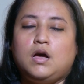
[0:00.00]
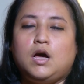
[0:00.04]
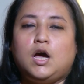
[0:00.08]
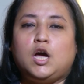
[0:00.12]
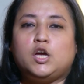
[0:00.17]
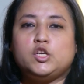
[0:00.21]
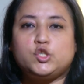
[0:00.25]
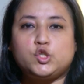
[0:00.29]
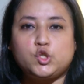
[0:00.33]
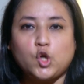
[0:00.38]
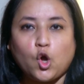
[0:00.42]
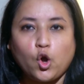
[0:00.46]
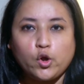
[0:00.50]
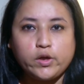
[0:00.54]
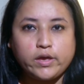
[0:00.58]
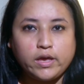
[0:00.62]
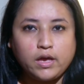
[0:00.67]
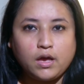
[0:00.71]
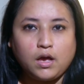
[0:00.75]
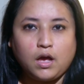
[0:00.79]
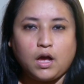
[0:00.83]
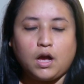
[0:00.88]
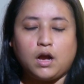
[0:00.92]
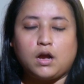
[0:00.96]
her
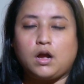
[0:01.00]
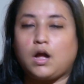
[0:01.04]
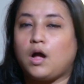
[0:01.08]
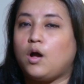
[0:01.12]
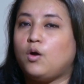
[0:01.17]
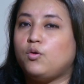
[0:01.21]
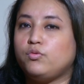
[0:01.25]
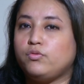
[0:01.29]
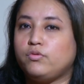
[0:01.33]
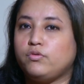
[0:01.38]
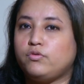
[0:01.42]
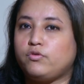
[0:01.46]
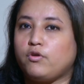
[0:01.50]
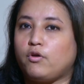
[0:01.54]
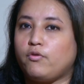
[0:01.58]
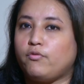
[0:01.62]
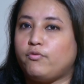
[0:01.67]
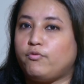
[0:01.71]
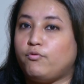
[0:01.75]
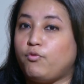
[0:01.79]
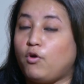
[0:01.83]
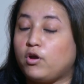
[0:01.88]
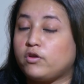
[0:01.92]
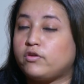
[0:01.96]
shocking account
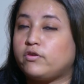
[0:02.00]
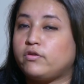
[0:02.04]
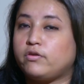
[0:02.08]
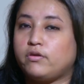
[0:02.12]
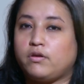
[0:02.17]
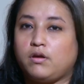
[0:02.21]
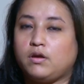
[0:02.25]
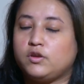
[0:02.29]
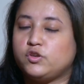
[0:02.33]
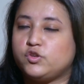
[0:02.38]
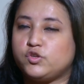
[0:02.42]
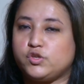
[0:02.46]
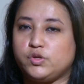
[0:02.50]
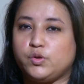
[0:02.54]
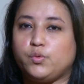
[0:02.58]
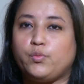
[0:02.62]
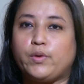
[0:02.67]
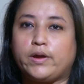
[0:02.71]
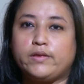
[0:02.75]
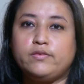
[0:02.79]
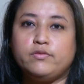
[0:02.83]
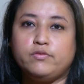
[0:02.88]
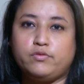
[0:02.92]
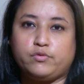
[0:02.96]
of what she
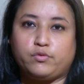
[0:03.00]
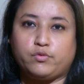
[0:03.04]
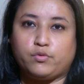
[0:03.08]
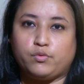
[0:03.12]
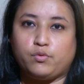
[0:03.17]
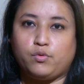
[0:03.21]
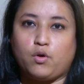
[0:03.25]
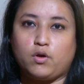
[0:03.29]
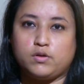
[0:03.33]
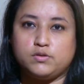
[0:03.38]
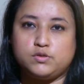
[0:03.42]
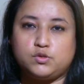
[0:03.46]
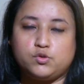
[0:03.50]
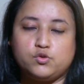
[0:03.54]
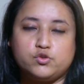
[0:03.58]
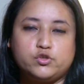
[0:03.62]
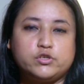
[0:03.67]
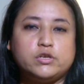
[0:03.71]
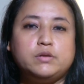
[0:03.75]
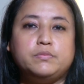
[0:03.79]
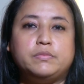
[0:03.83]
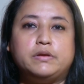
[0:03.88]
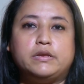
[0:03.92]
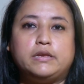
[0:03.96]
went through on
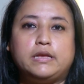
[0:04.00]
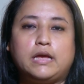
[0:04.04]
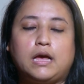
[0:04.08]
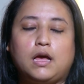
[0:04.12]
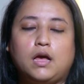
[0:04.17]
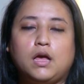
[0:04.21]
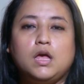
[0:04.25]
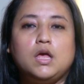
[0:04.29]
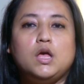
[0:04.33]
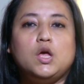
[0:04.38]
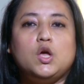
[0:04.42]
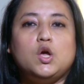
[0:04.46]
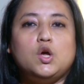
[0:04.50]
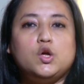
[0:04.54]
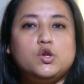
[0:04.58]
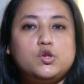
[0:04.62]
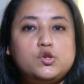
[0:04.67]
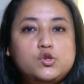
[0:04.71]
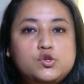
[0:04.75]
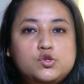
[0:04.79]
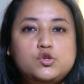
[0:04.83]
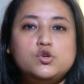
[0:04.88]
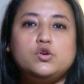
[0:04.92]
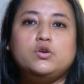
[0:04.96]
social media
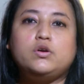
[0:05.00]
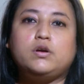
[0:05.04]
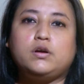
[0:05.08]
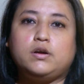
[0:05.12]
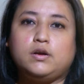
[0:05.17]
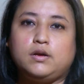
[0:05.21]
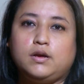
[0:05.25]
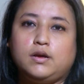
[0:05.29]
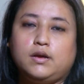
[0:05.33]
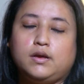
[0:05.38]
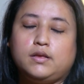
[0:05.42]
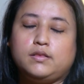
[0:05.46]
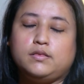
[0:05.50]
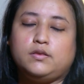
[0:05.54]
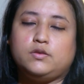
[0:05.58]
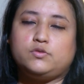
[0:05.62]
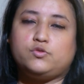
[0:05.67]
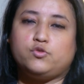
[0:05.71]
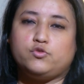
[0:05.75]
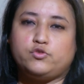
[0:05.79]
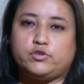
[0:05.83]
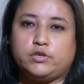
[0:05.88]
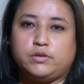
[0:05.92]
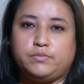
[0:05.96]
took the
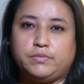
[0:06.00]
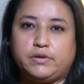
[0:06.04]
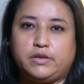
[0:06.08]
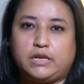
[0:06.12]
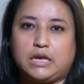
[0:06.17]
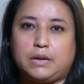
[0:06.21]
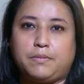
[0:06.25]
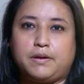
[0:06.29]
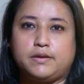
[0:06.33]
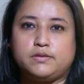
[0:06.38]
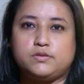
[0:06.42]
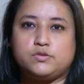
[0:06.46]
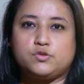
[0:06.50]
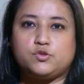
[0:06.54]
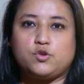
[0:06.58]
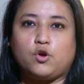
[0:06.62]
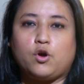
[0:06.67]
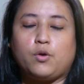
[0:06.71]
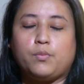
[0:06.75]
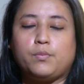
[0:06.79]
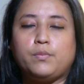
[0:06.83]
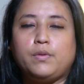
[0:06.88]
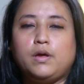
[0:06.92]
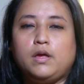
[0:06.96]
social media by
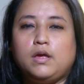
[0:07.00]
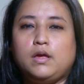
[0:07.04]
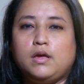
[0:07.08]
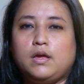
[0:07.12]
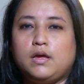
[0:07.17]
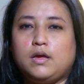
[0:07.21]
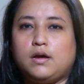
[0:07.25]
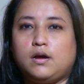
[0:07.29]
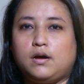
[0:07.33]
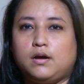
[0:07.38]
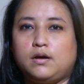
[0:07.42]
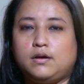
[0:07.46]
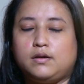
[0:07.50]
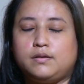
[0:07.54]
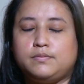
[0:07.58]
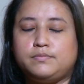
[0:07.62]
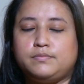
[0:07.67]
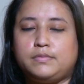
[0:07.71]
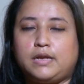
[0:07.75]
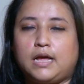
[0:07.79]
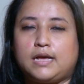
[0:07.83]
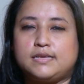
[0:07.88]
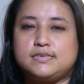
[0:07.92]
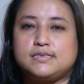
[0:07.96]
storm
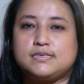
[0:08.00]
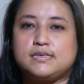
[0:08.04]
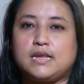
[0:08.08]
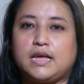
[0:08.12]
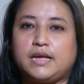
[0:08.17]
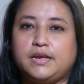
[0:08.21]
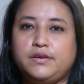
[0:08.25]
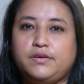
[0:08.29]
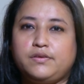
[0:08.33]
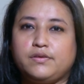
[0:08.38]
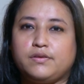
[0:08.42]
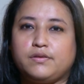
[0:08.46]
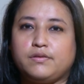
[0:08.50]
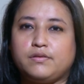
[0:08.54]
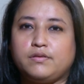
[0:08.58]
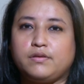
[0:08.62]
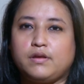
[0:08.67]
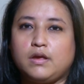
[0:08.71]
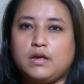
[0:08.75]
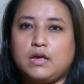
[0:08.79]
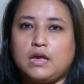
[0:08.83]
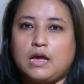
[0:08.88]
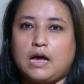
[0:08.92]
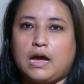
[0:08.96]
um, last night,
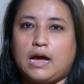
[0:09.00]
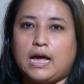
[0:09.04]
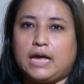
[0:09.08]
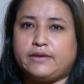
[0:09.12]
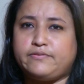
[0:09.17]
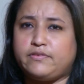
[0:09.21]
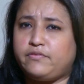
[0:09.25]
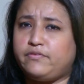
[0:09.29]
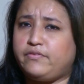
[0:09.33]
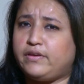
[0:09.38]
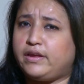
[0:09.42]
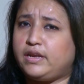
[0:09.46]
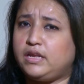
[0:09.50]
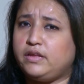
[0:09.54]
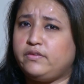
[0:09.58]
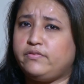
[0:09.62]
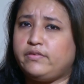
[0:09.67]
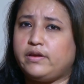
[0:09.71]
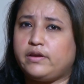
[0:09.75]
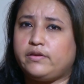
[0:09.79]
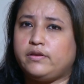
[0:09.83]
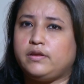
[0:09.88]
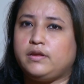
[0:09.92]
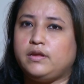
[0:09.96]
and I have a very,
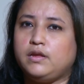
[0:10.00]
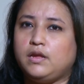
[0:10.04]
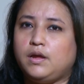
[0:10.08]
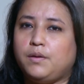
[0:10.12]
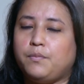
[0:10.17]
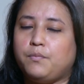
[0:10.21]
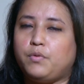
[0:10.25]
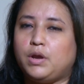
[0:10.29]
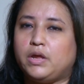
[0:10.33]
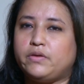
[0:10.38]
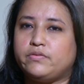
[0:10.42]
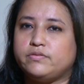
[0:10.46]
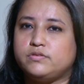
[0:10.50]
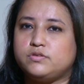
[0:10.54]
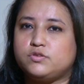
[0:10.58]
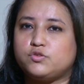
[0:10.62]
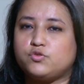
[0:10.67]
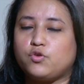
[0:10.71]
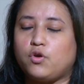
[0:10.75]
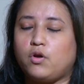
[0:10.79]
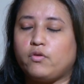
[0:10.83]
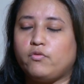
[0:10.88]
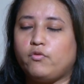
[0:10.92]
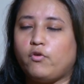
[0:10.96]
very brave and
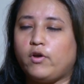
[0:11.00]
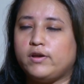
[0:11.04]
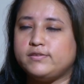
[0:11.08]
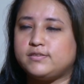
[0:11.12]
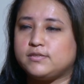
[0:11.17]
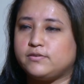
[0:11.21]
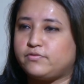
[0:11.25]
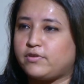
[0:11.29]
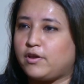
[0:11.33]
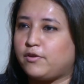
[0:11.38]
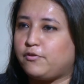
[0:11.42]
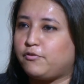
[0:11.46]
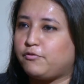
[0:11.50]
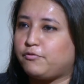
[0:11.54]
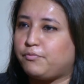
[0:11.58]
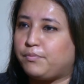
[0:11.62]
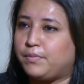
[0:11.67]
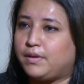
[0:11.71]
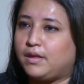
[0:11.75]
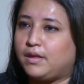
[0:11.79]
strong voice in front of